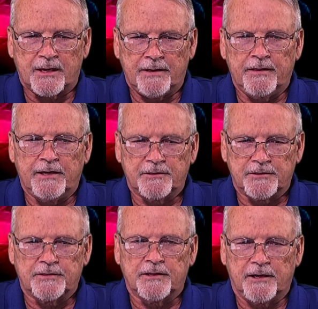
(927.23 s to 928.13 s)

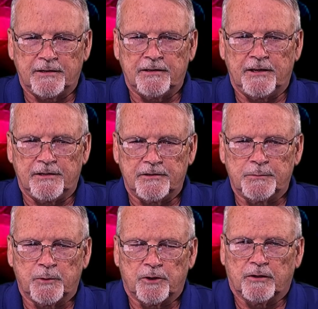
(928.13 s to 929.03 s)
that's has
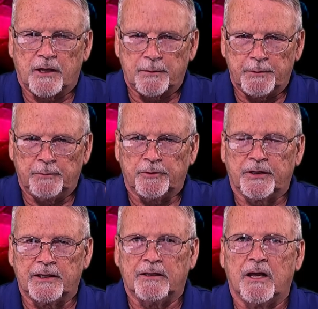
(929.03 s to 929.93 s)
spurred a lot of people
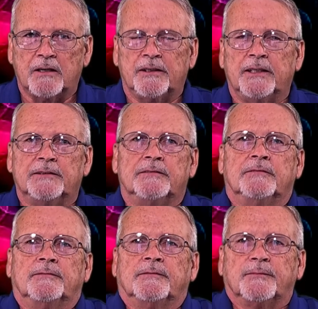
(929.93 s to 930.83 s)
to kind of lock down.
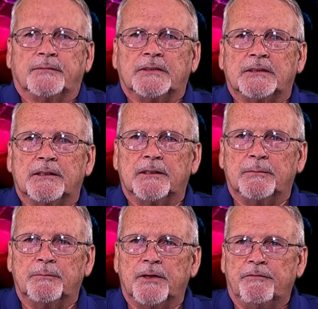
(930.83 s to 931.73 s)

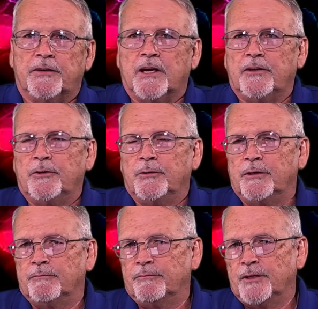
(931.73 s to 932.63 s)
If they're not
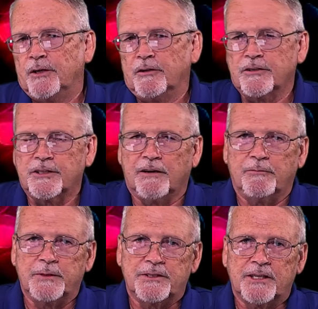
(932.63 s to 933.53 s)
doing it, you know, because the
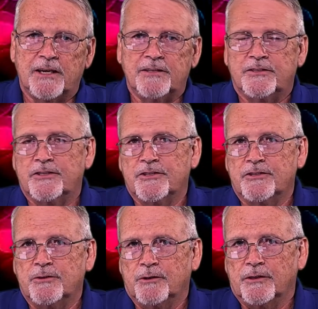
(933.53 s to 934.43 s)
government says, they're
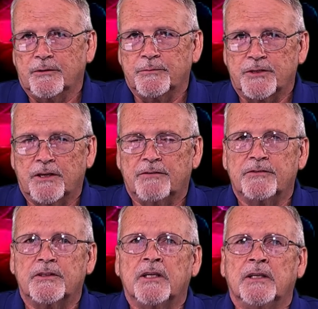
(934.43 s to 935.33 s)
just doing it
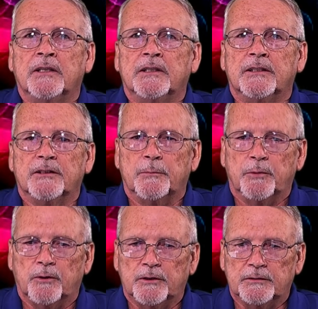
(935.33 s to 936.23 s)
themselves. They're
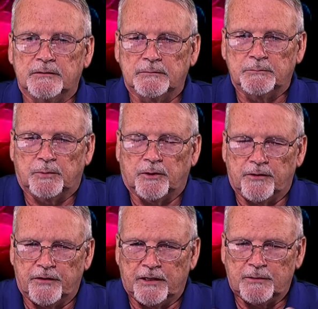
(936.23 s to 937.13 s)
pulling
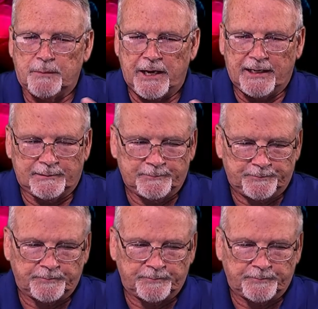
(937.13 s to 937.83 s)
things back.